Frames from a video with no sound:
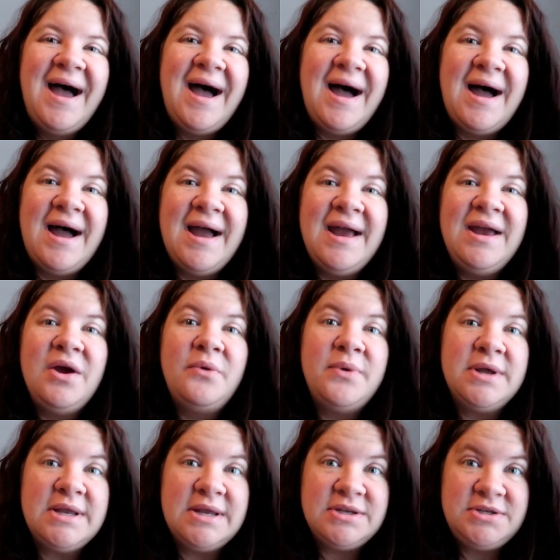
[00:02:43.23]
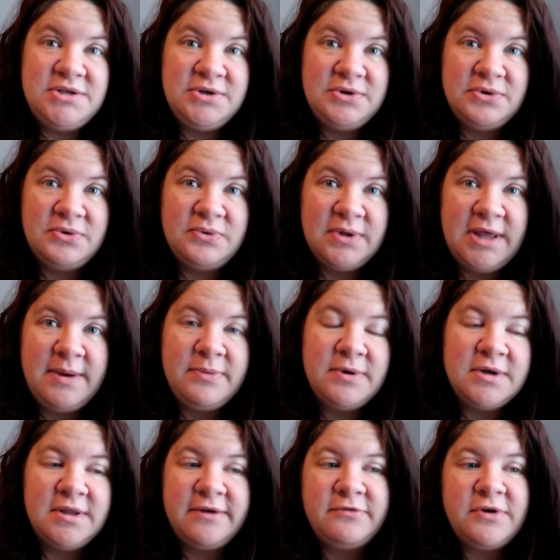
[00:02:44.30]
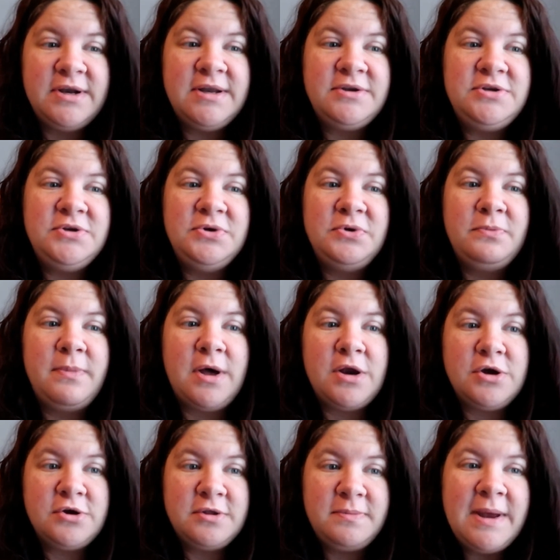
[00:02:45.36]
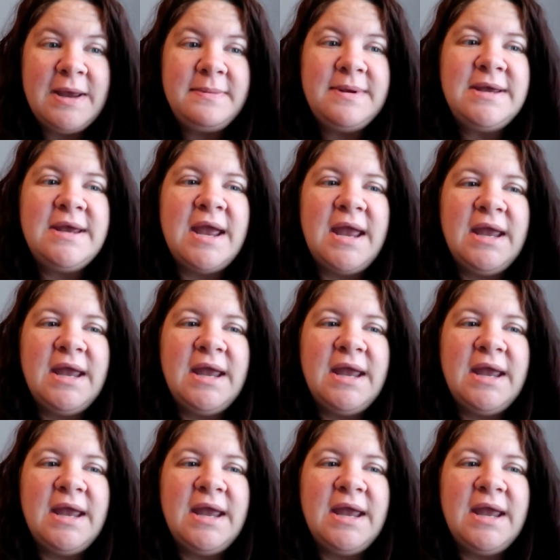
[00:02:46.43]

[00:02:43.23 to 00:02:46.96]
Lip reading: I went to labor and delivery to monitor the baby,